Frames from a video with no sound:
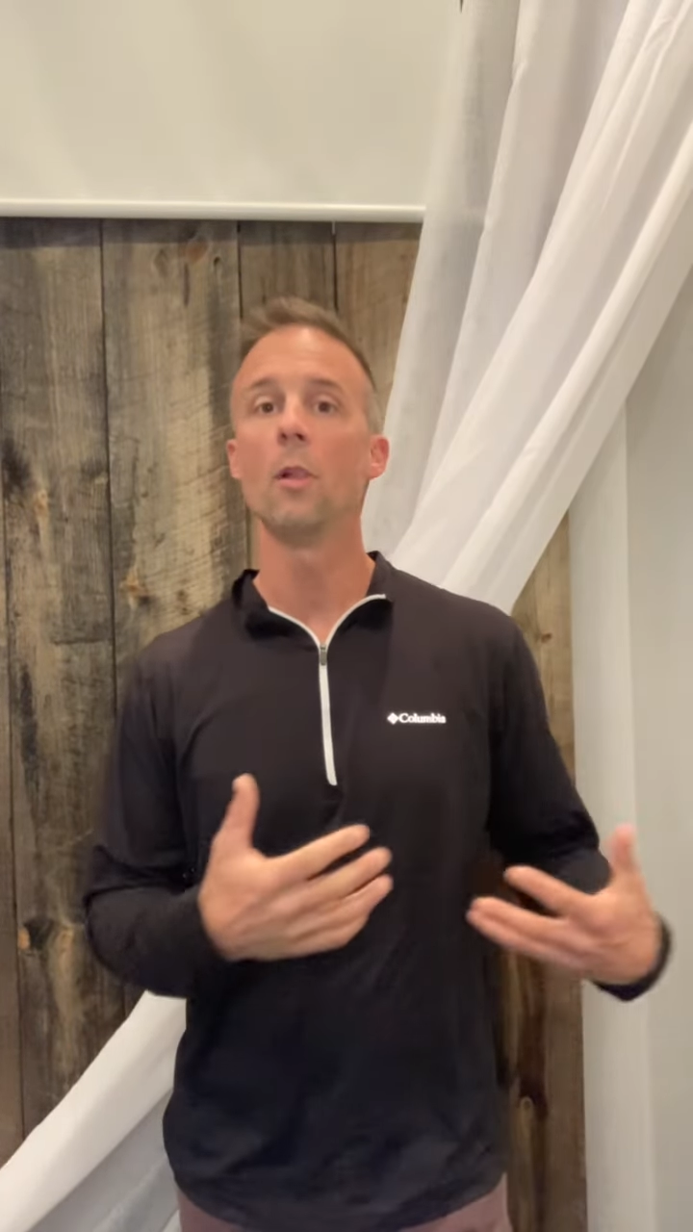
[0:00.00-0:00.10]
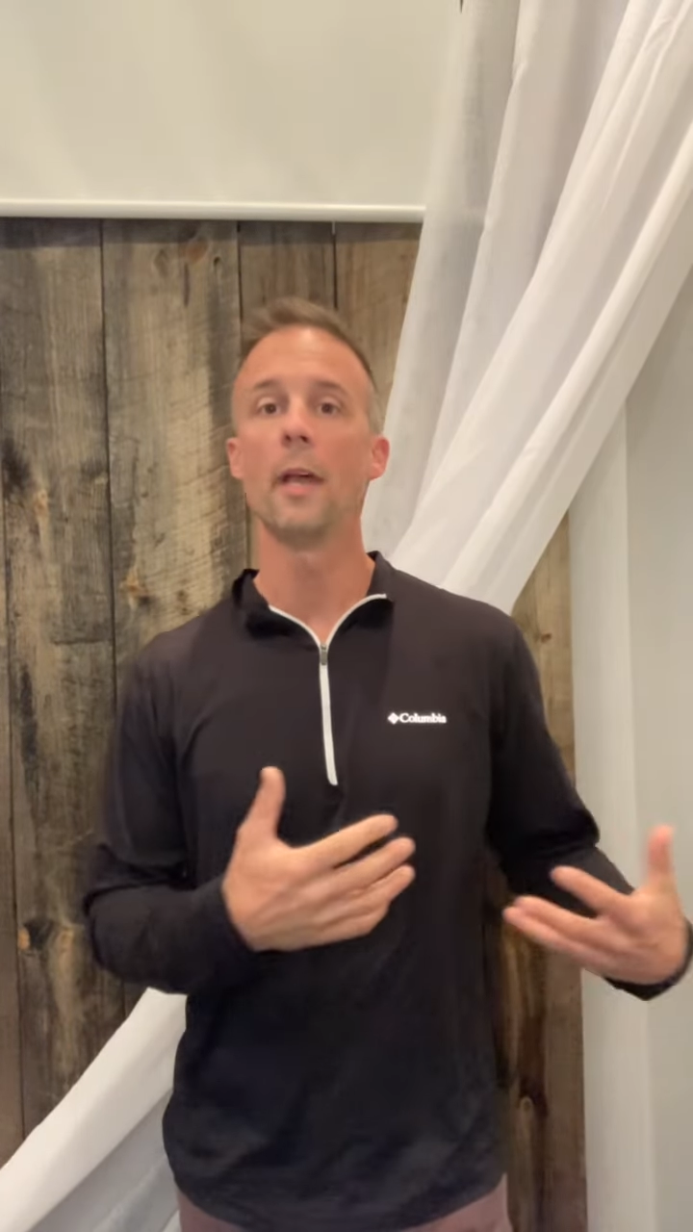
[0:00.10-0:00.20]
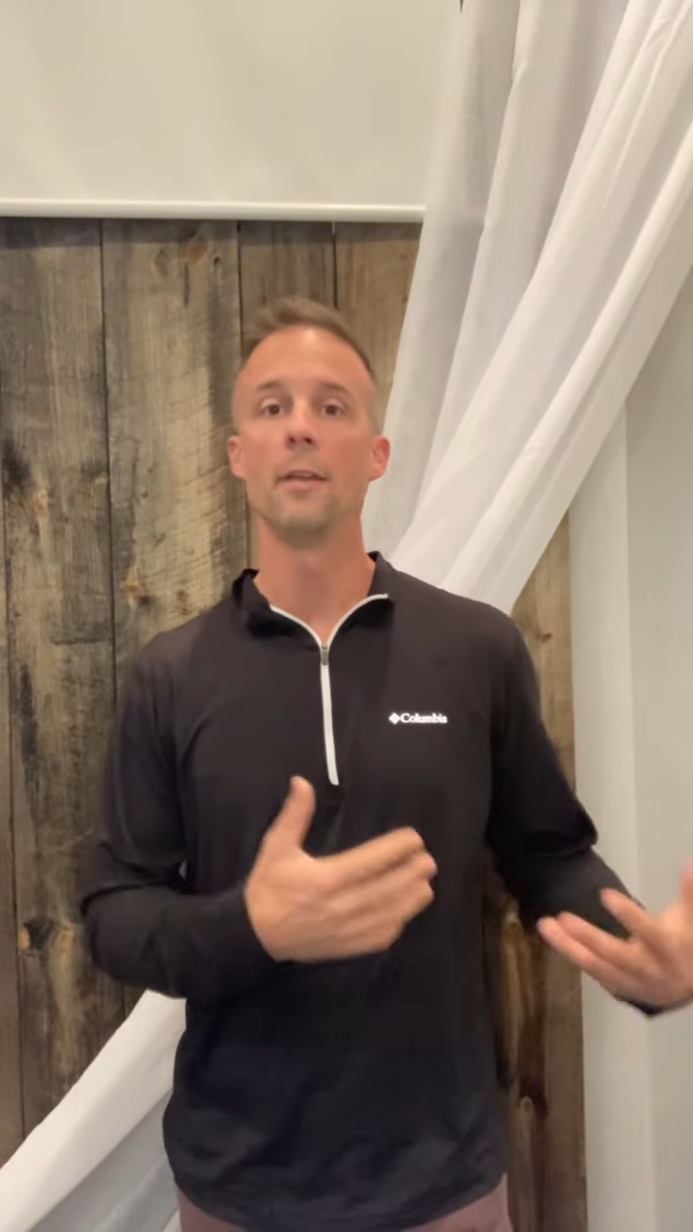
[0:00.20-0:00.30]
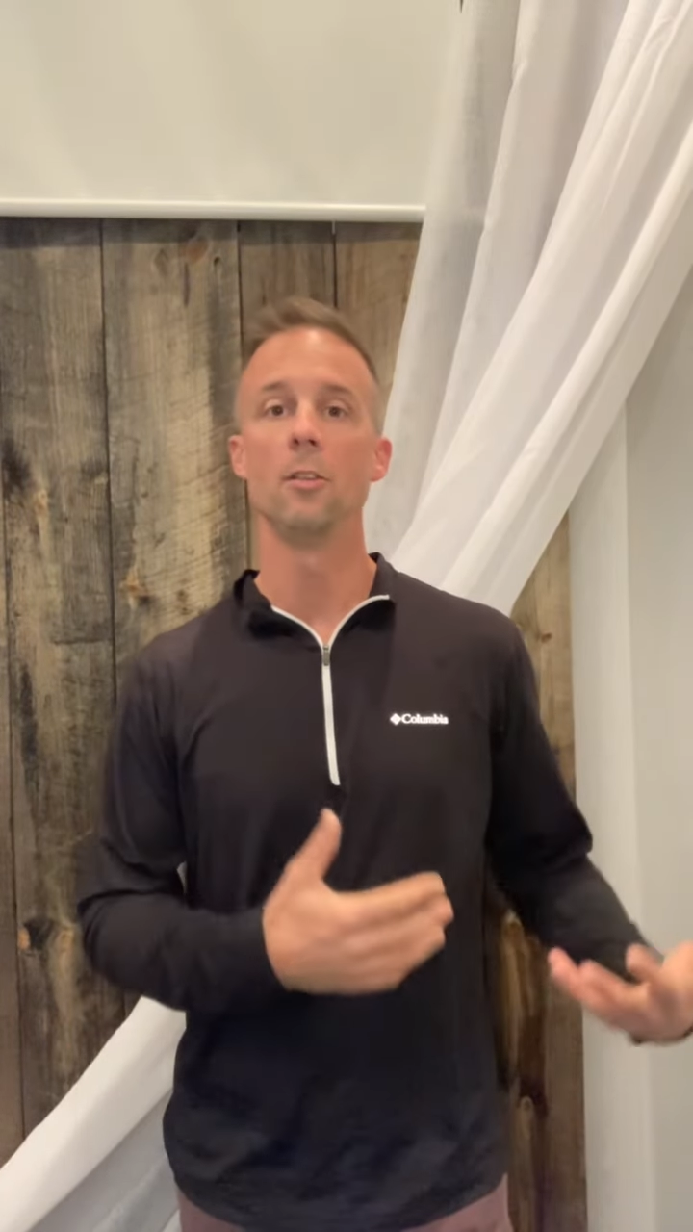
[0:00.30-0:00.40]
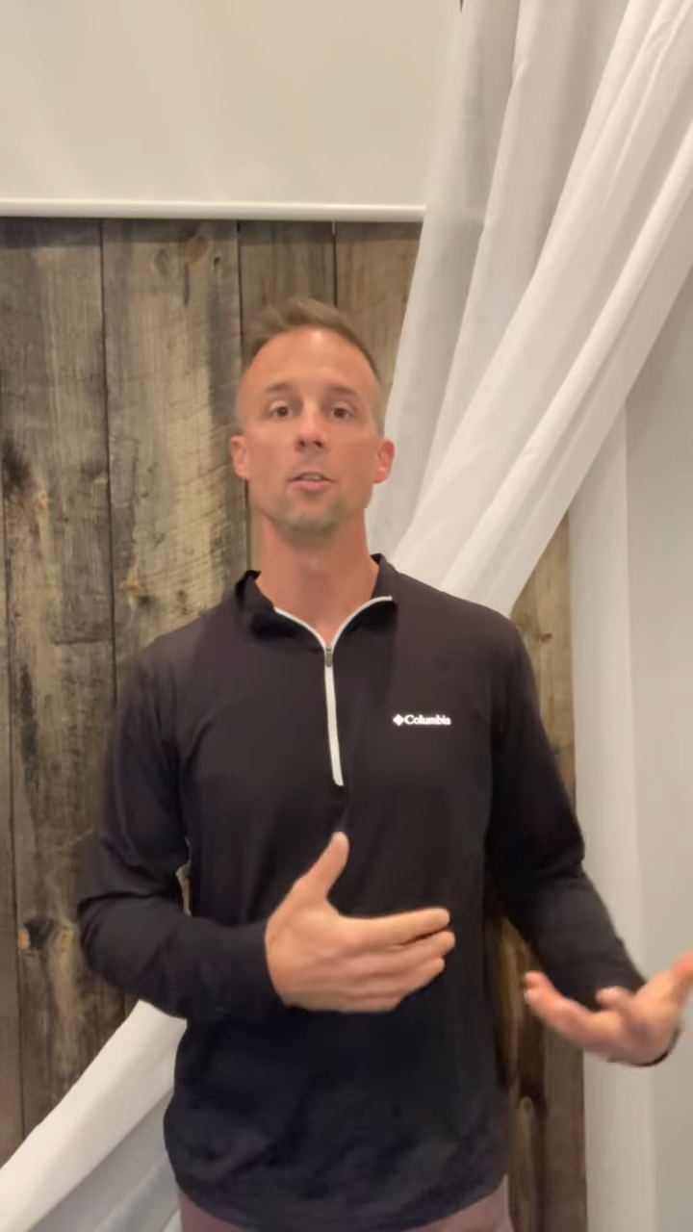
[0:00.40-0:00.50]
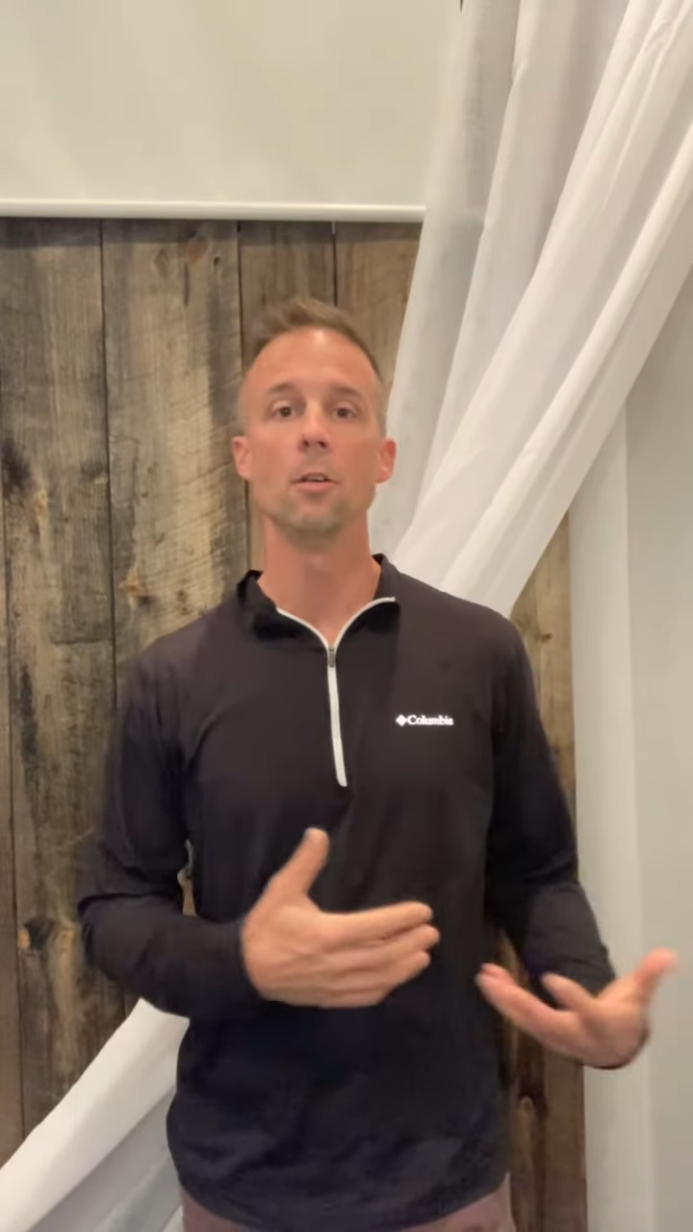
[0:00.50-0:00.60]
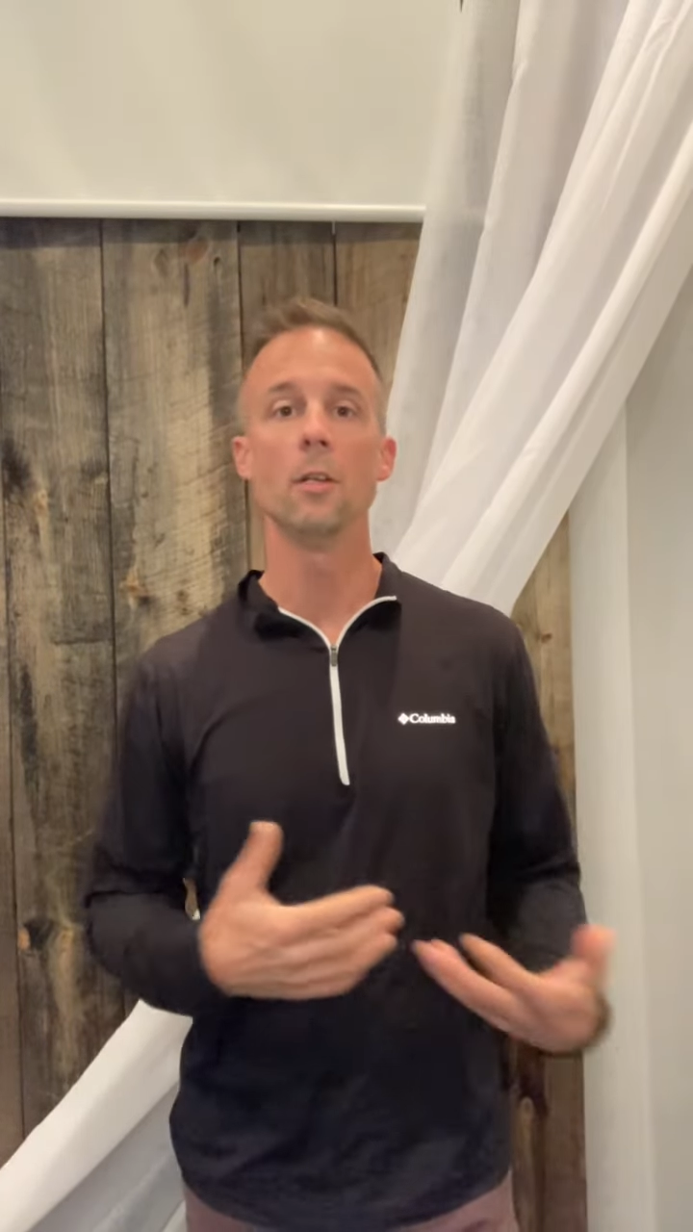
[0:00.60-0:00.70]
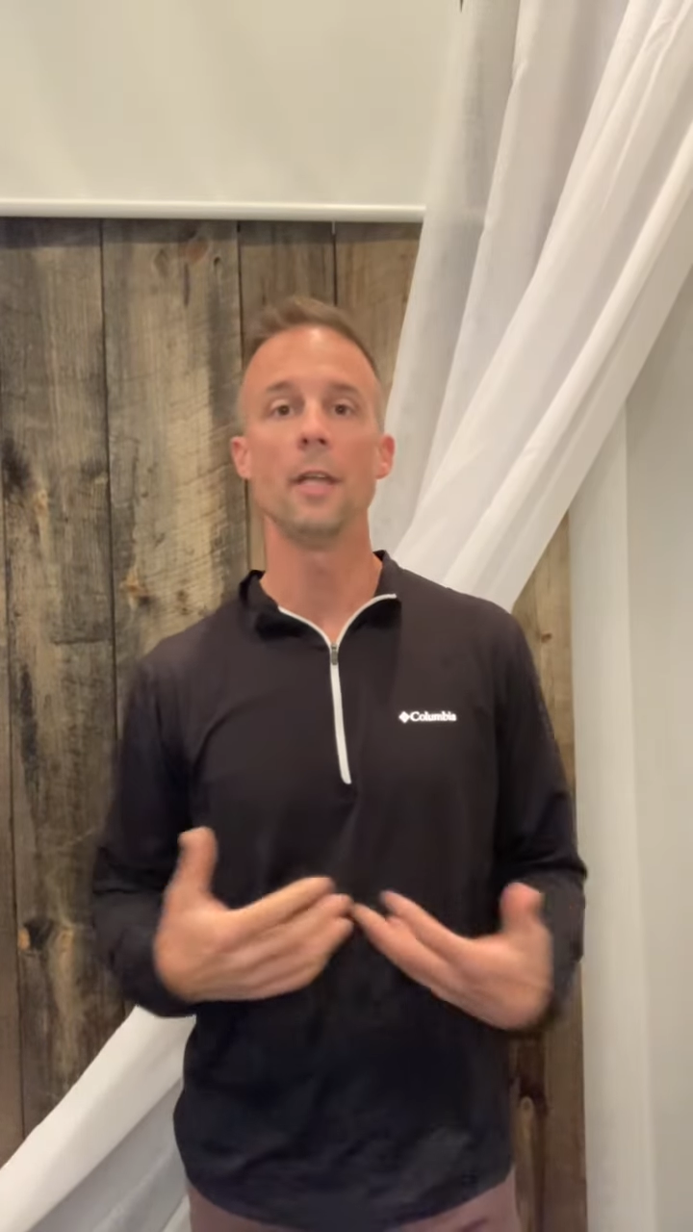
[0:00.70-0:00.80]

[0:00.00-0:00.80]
and good